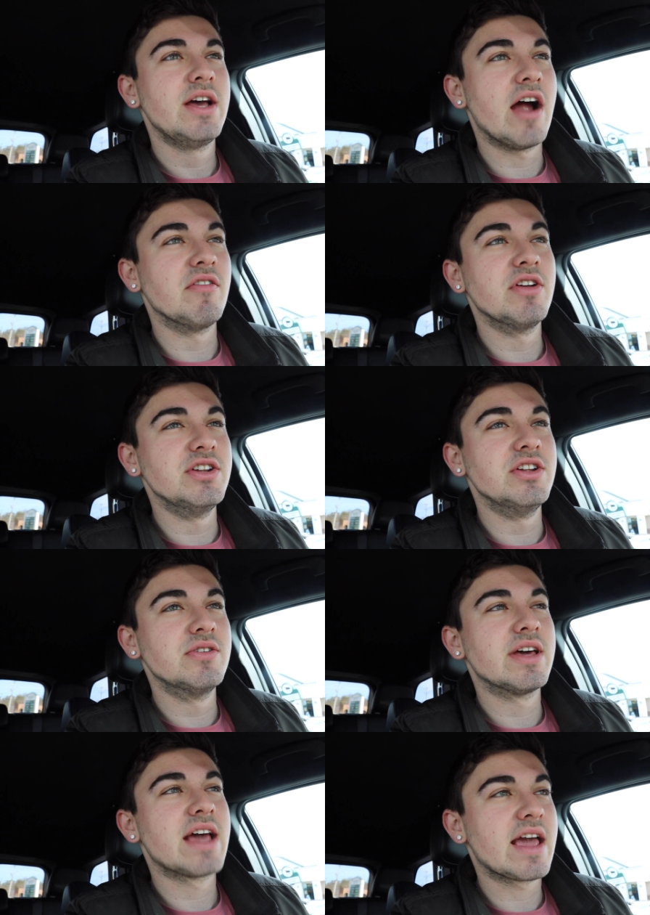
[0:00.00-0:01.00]
I really
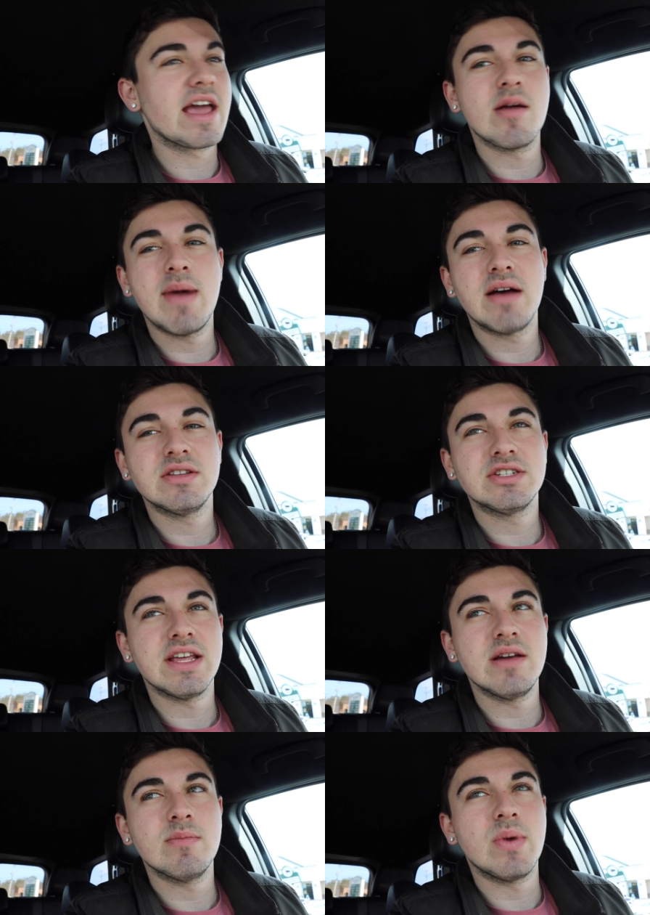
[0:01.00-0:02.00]
do. Like, I care about this
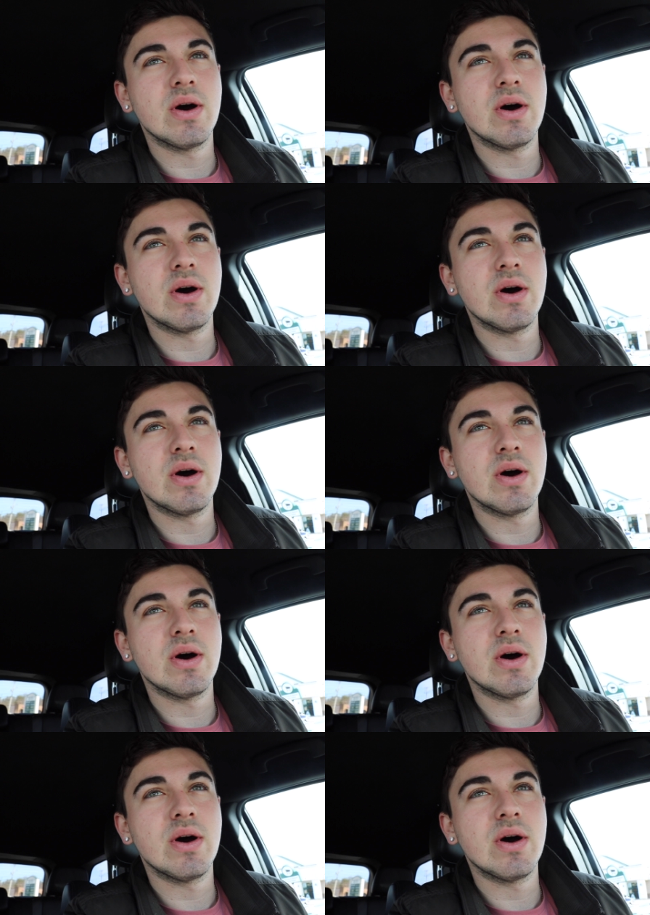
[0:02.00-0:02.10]
thing,